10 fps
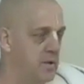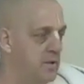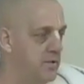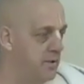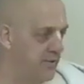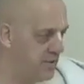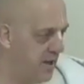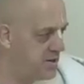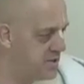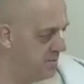if you
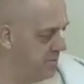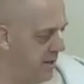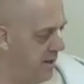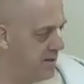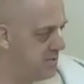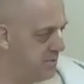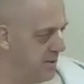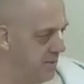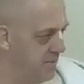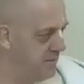touch them, your hands will
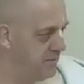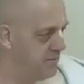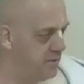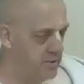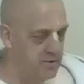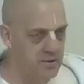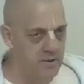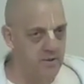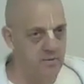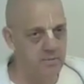come really
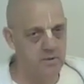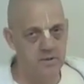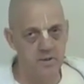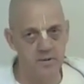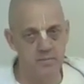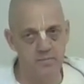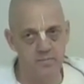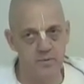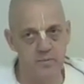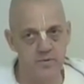dirty.
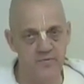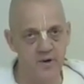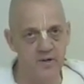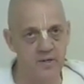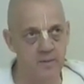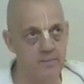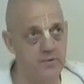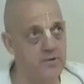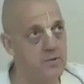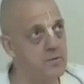But we find
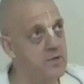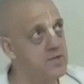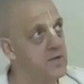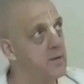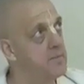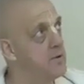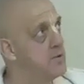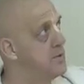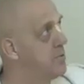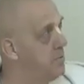temples in the West now,
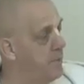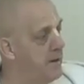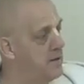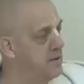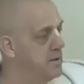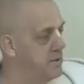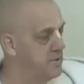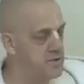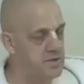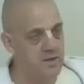because they're all painted and
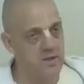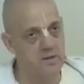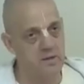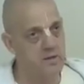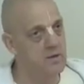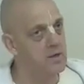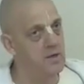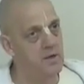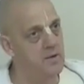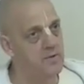this thing and that thing,
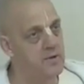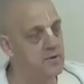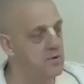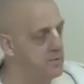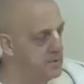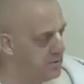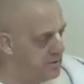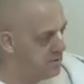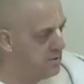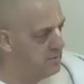that
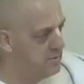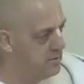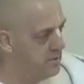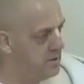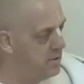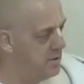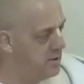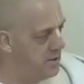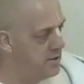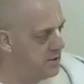they're
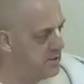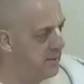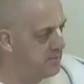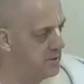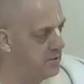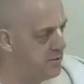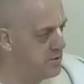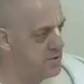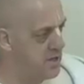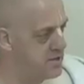adapting or they're
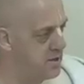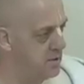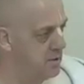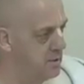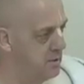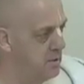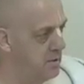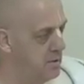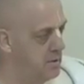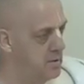adjusting.
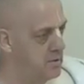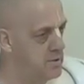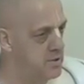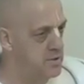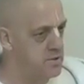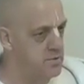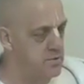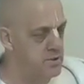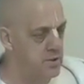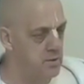just to suit.
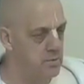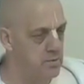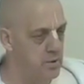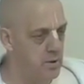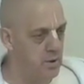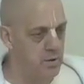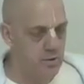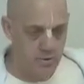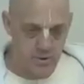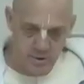So,
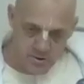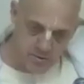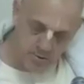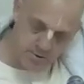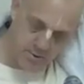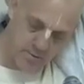you need to also